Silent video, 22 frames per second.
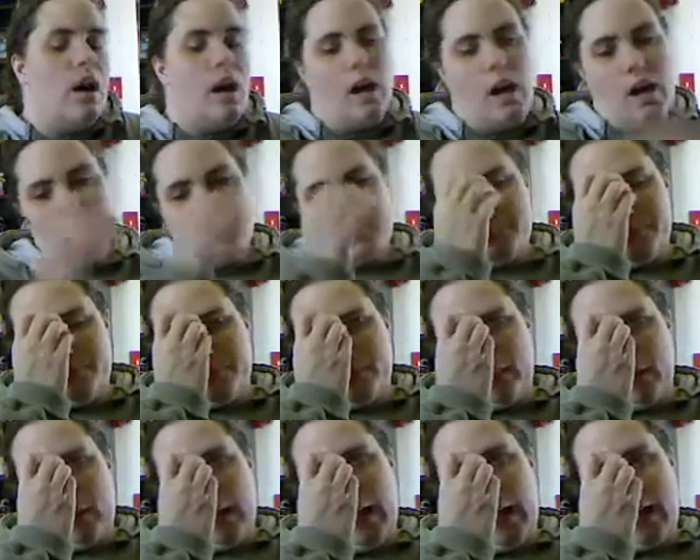
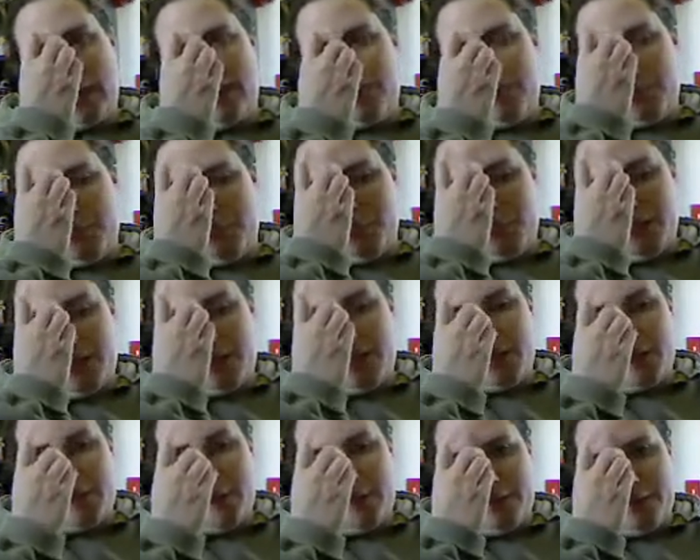I feel pretty
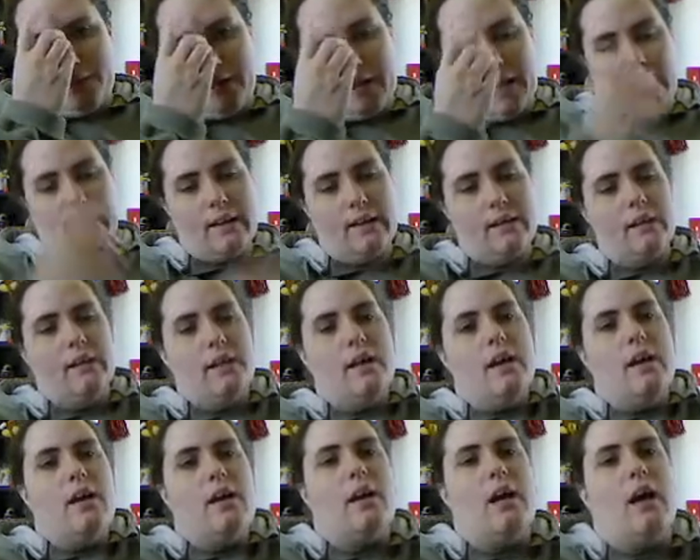good about that,
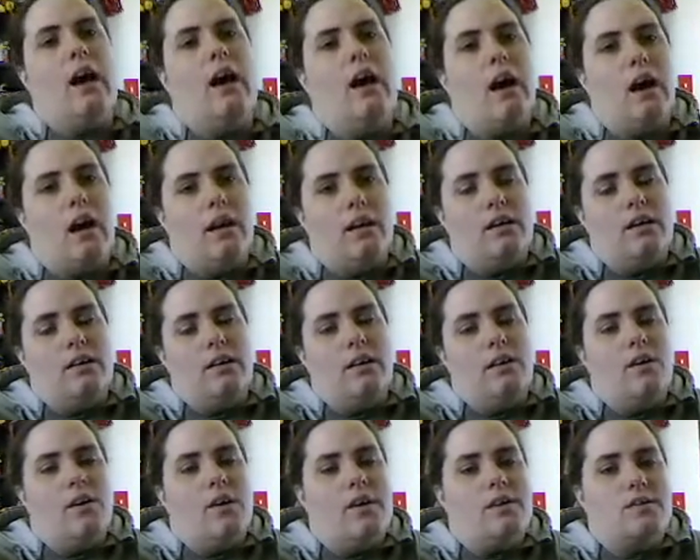
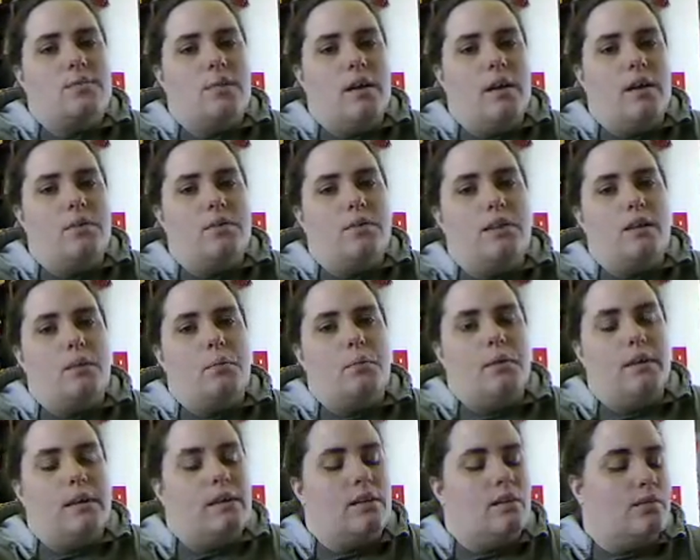us being able to
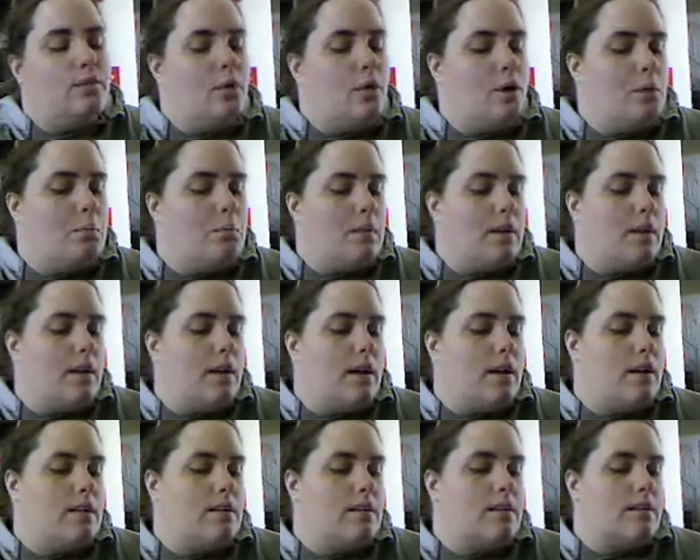complete the form,
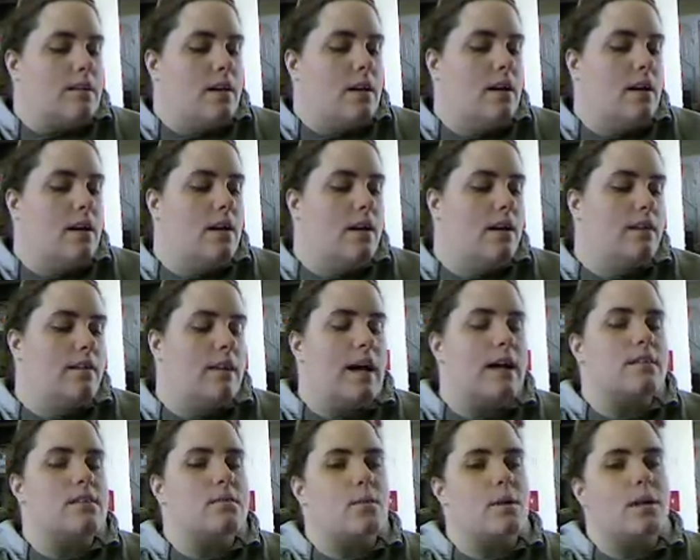because
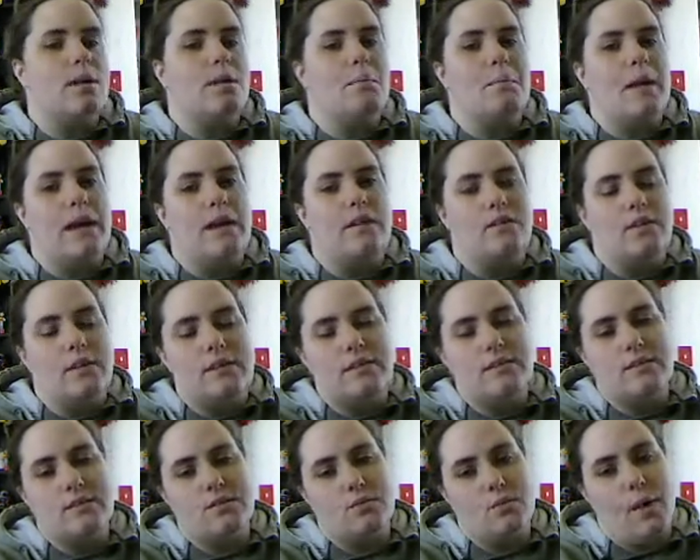that's one of the main
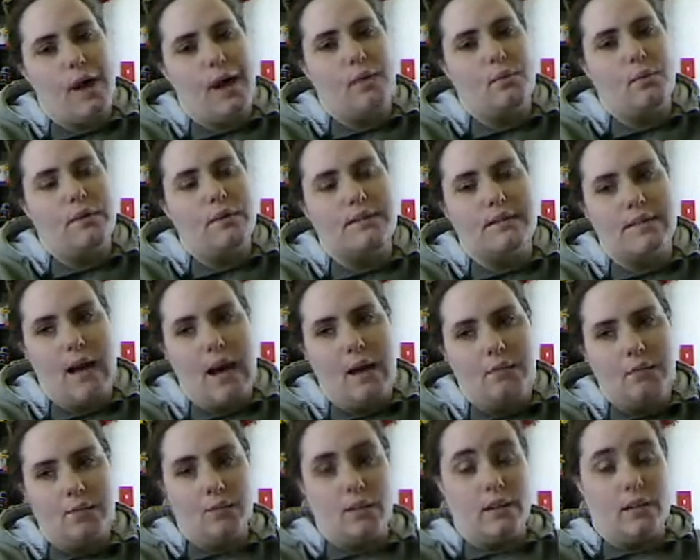reasons why we
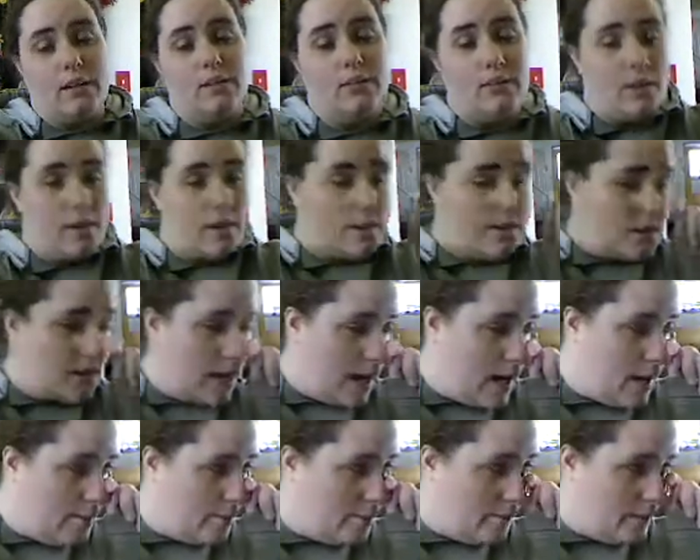stopped doing it the first
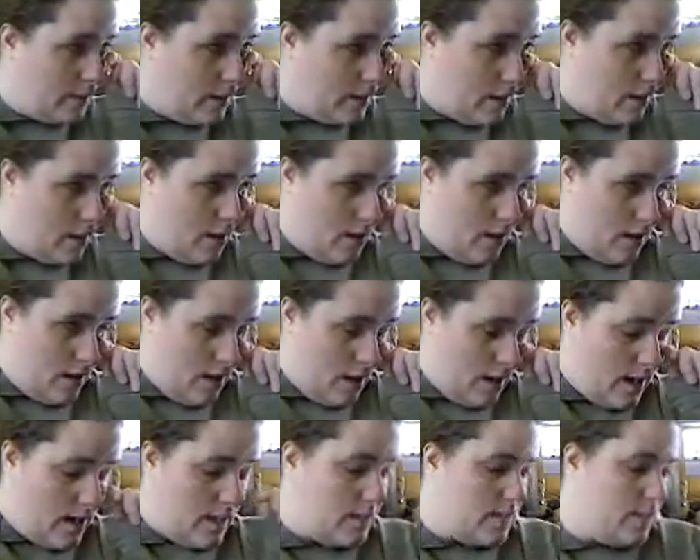time
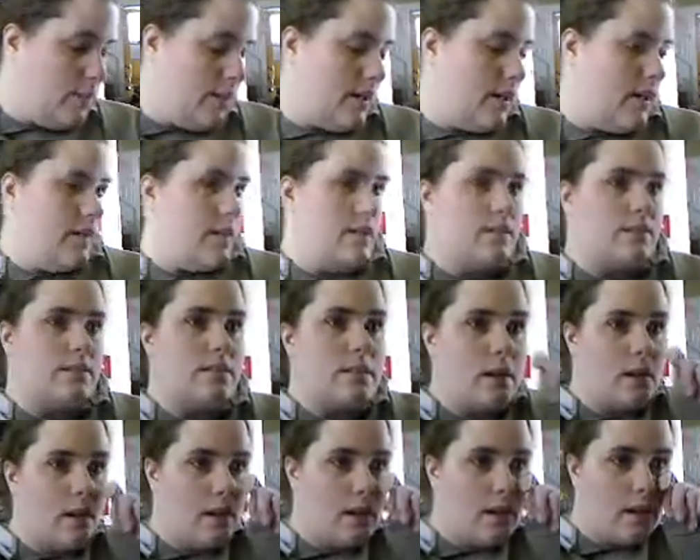is because,
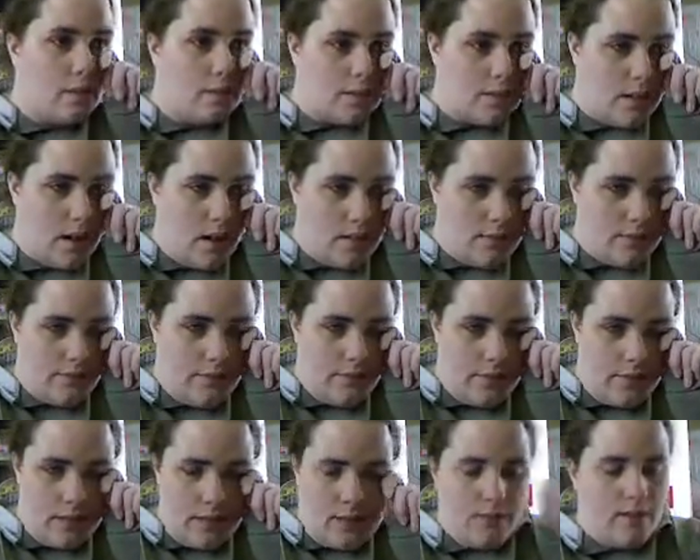sorry, I
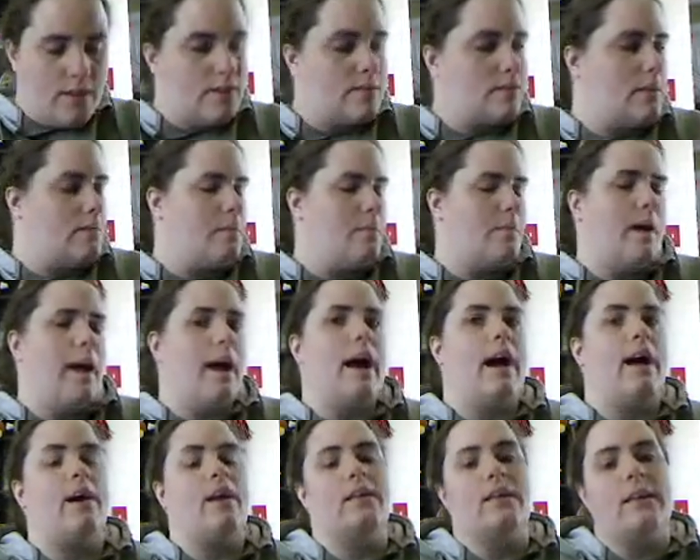feel like I've had something in my
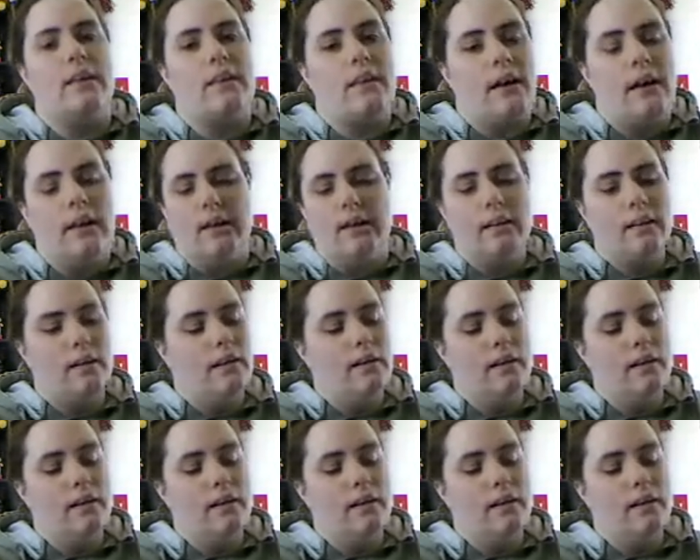eye all day long,